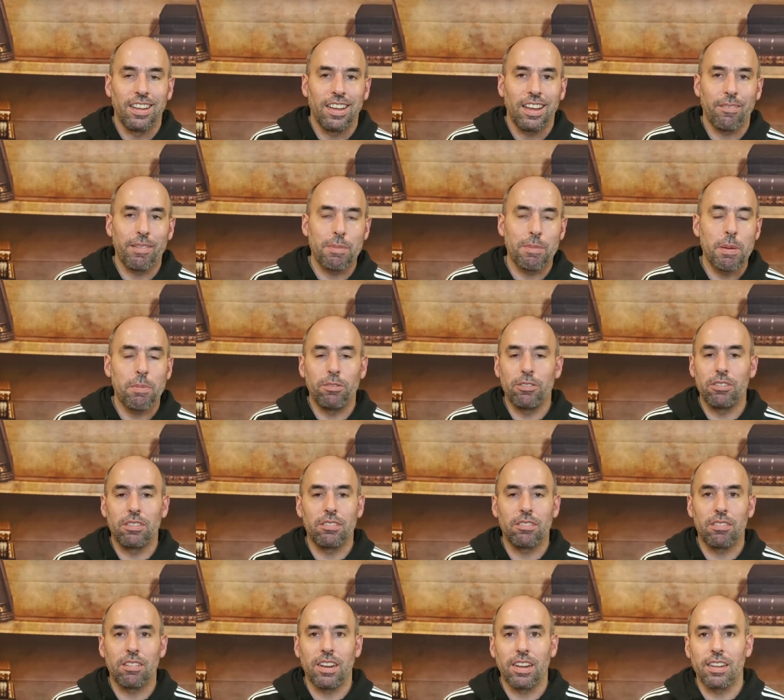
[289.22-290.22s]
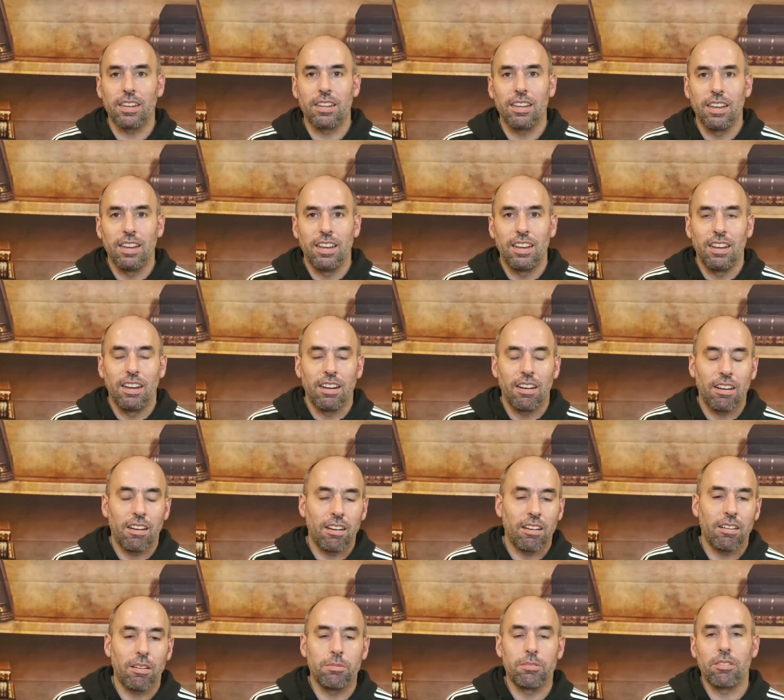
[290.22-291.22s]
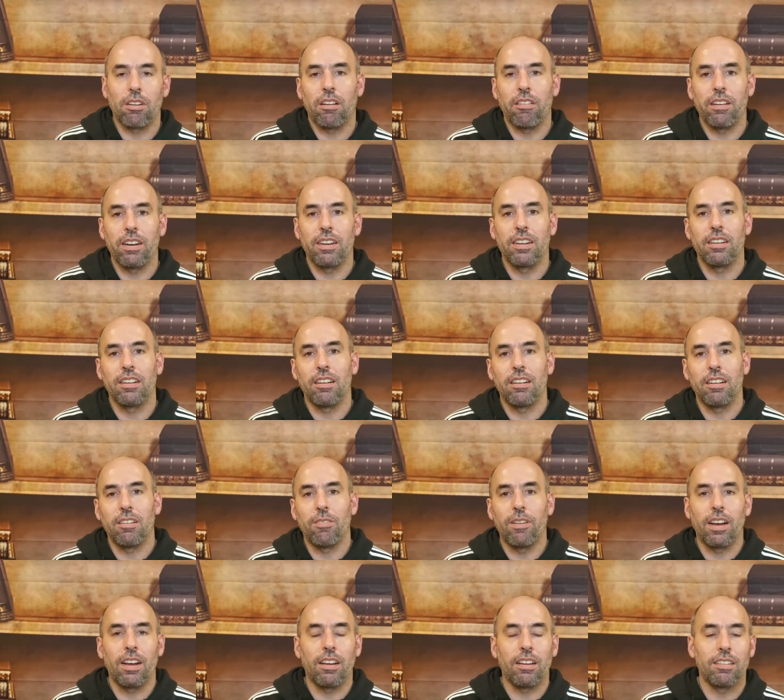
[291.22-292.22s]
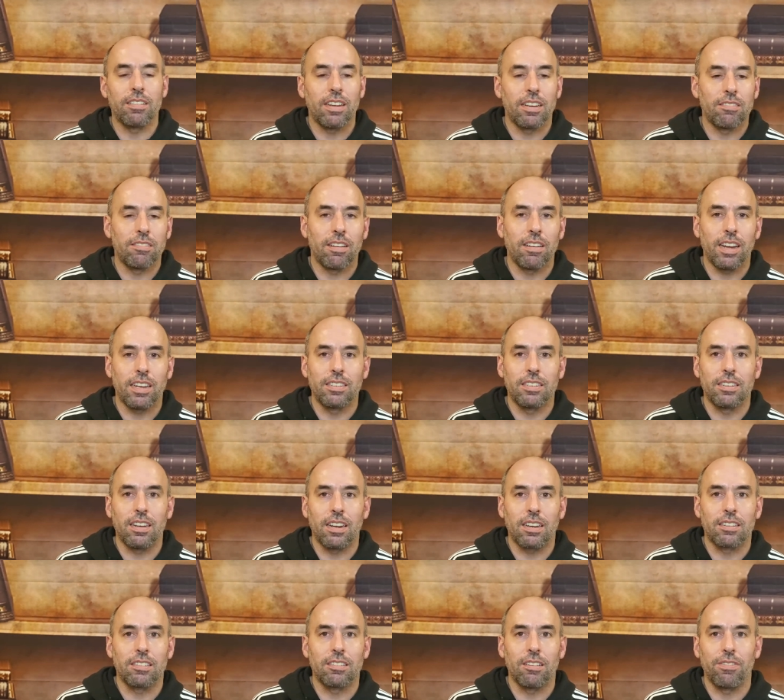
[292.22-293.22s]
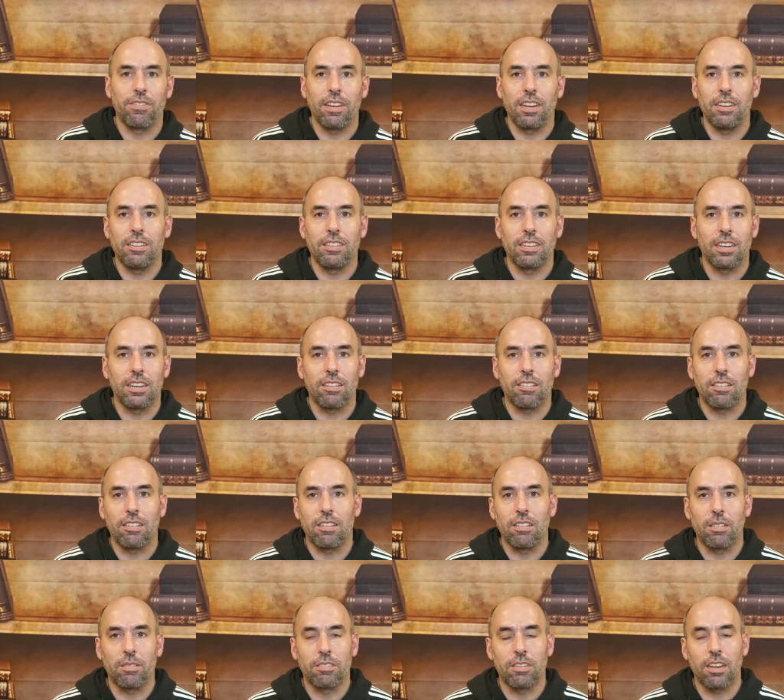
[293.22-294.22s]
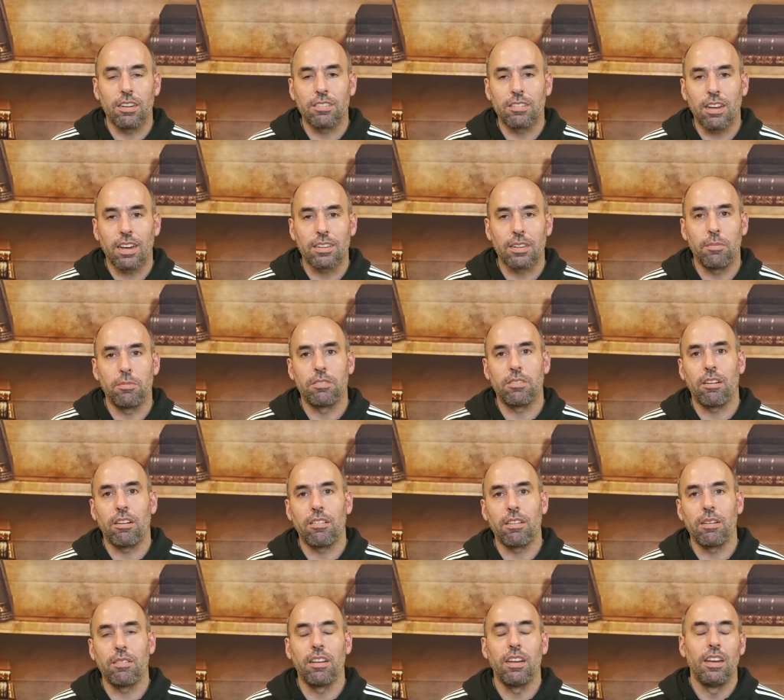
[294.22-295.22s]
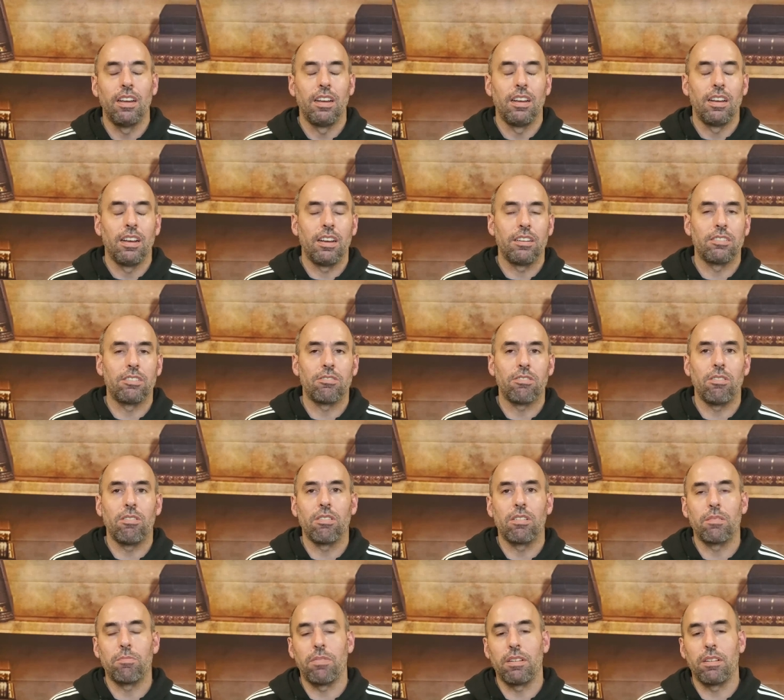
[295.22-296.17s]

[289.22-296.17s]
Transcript: I mean, people just like Oh, sorry. Oh, wow. That's, I sucks. Aphasia. Oh, that sucked. I'm sorry. A stroke.